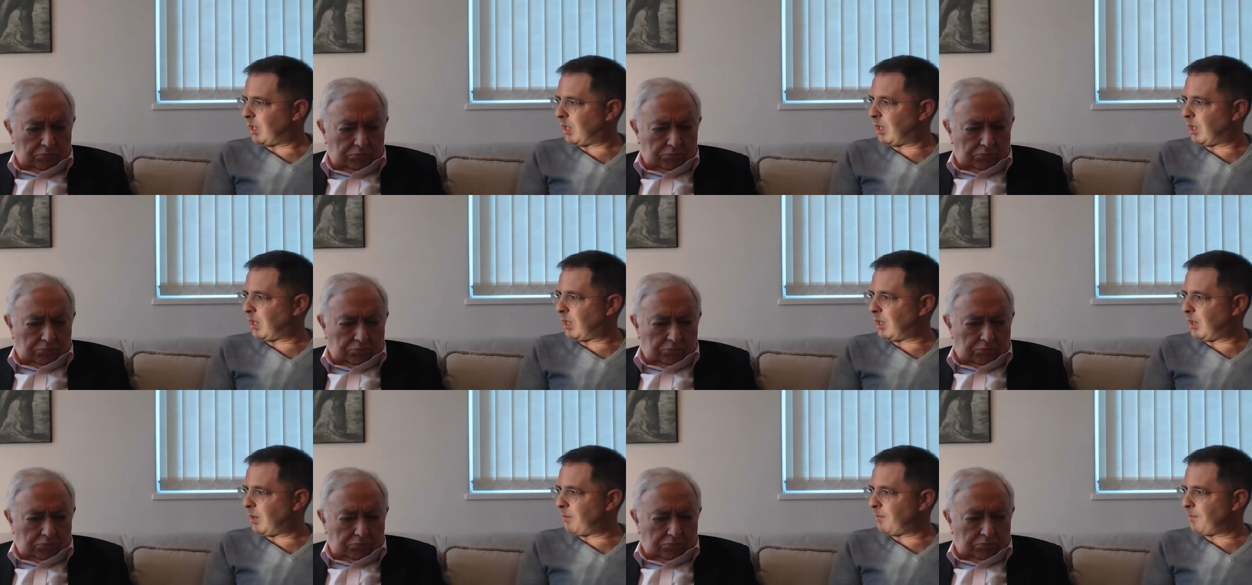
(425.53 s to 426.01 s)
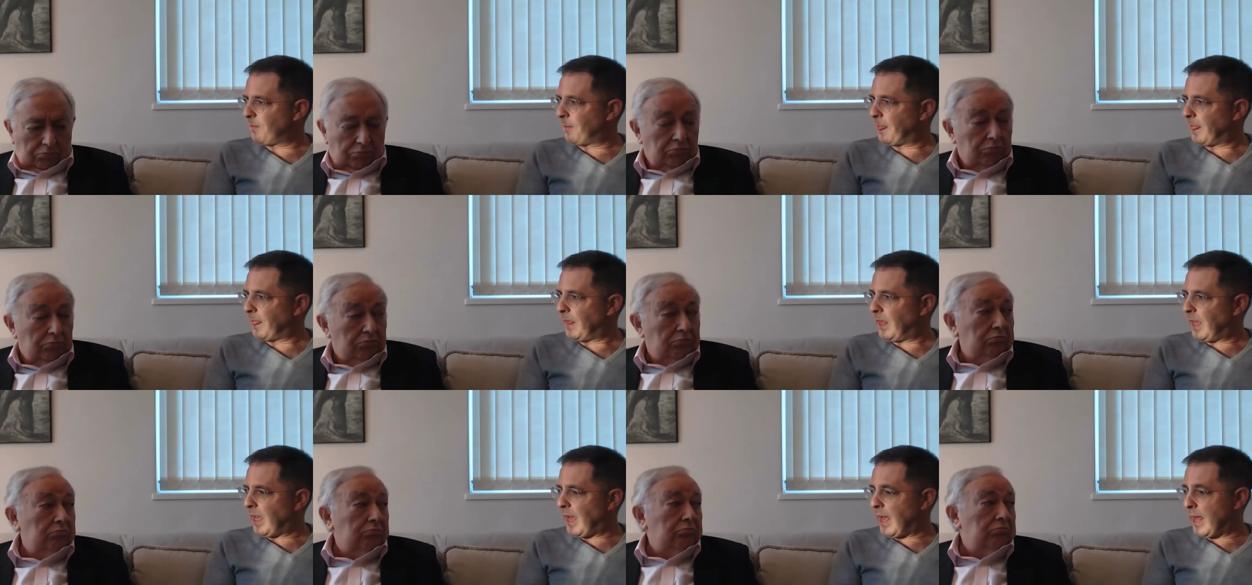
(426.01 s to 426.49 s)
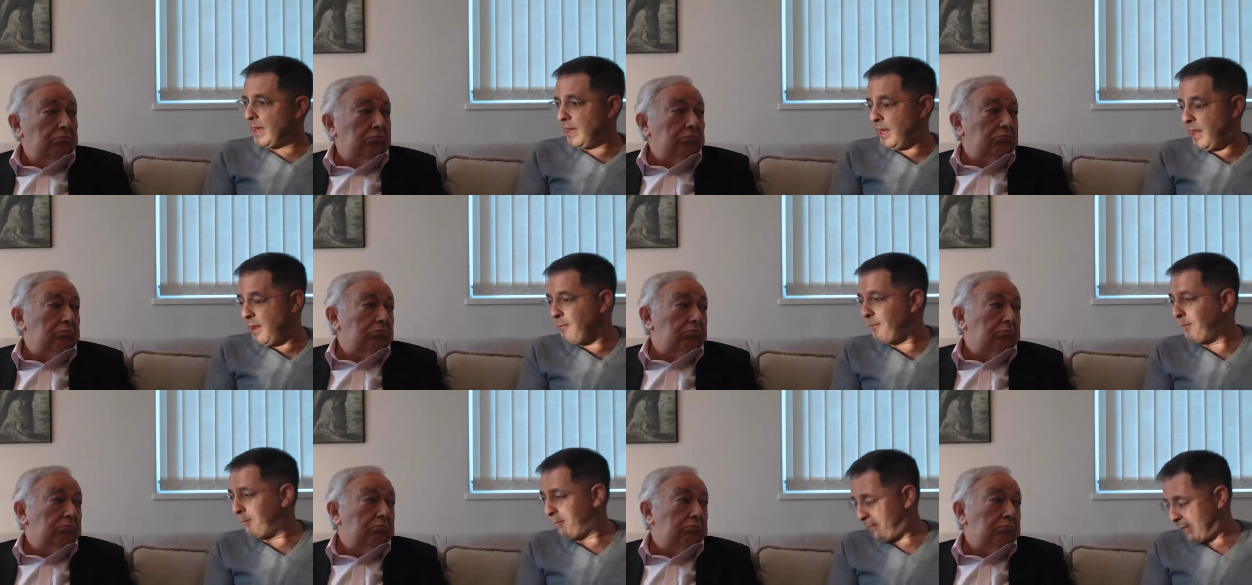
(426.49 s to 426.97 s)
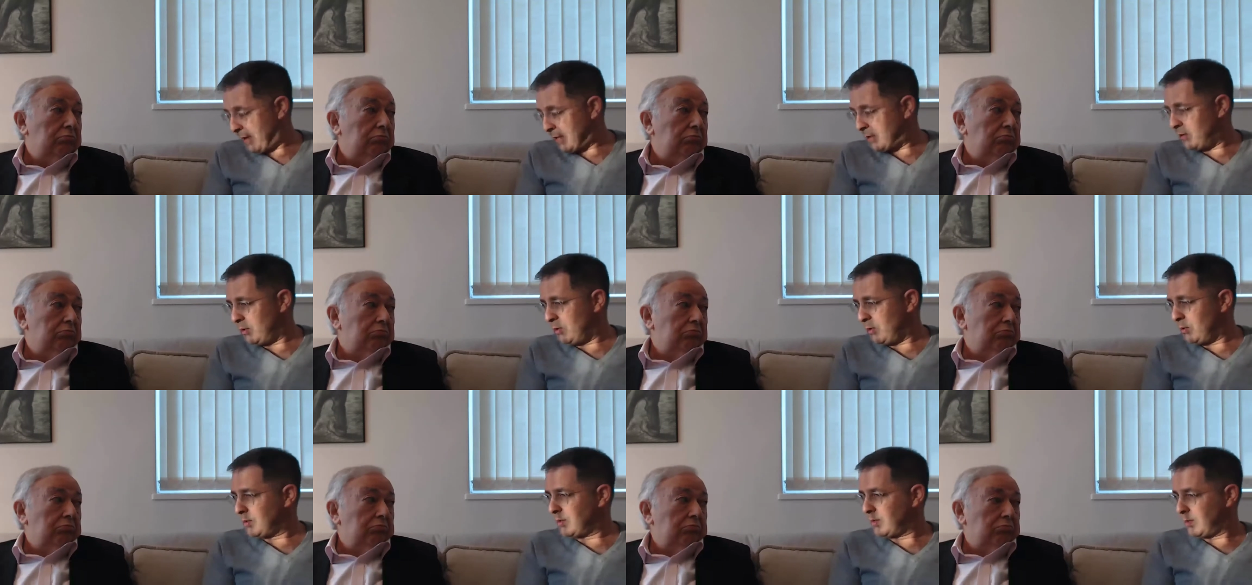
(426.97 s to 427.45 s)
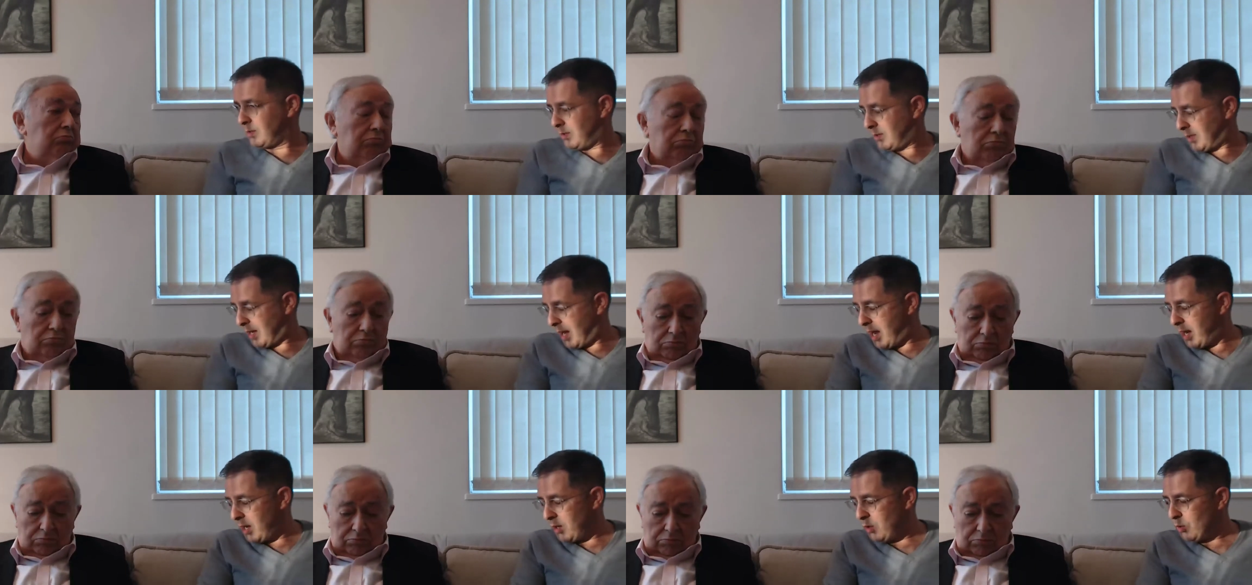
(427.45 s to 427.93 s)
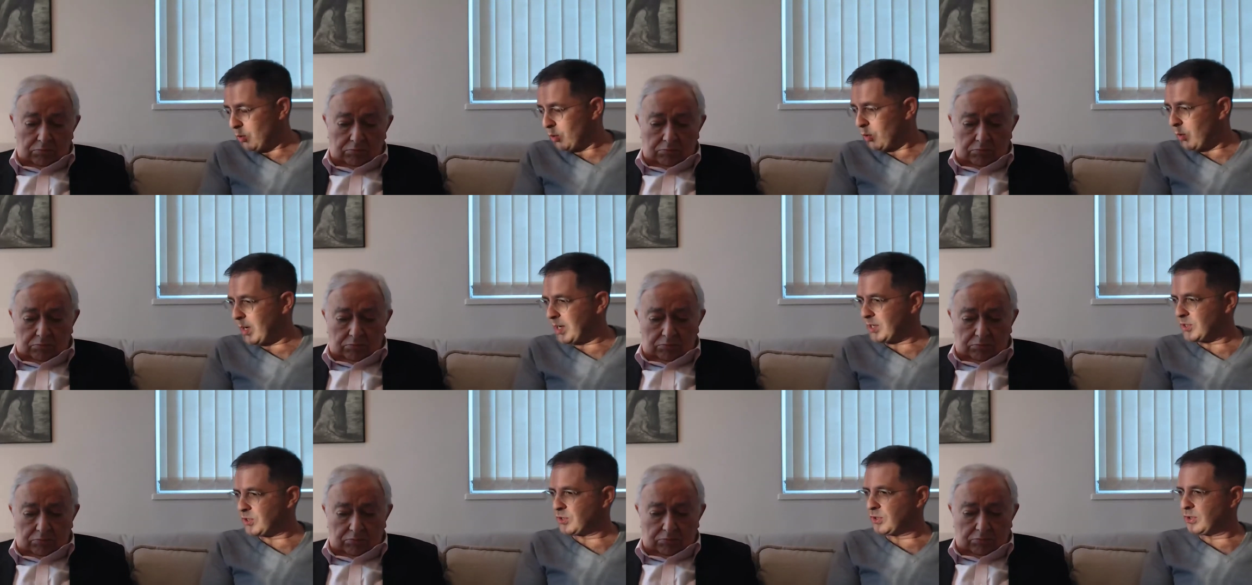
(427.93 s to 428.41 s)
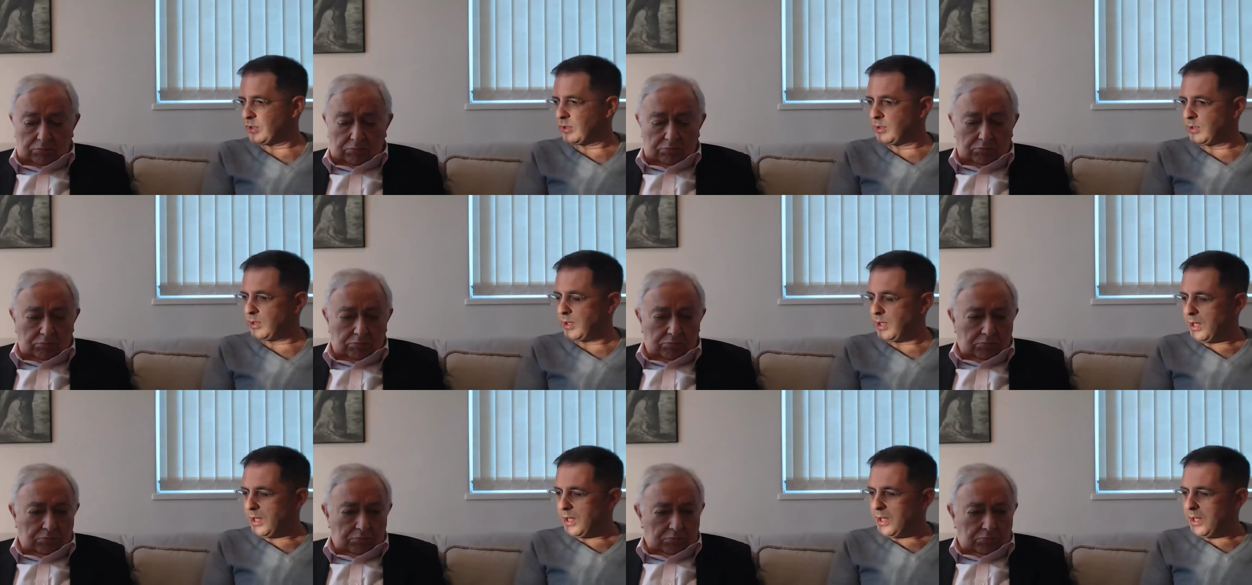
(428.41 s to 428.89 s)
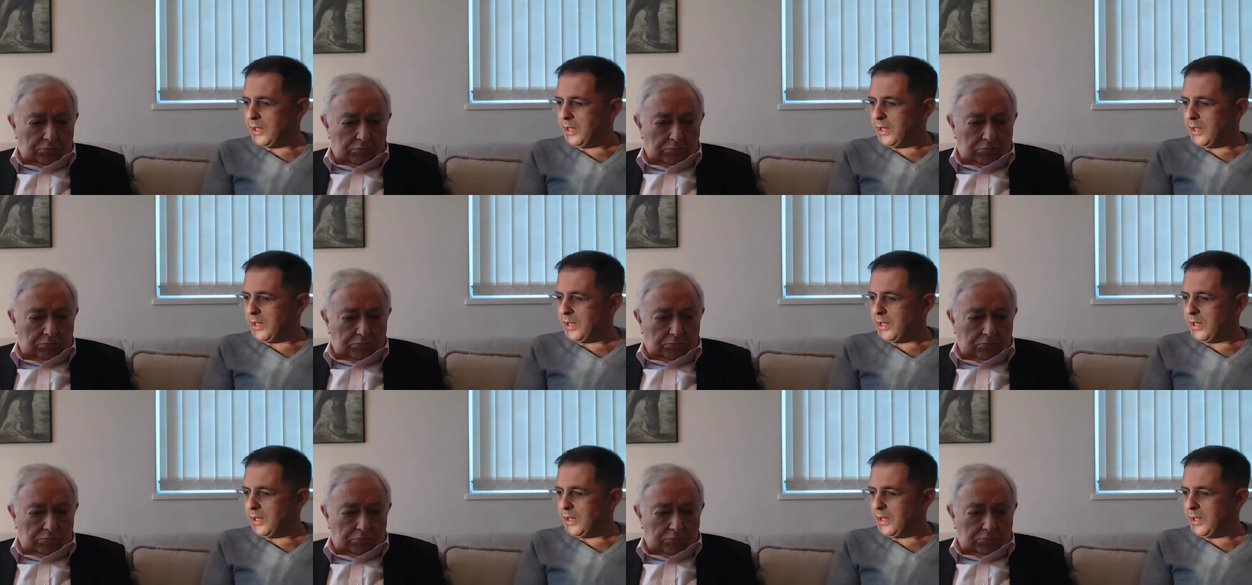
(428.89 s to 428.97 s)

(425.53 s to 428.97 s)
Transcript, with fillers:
Speaker 1: Um, and if, as you say in your question,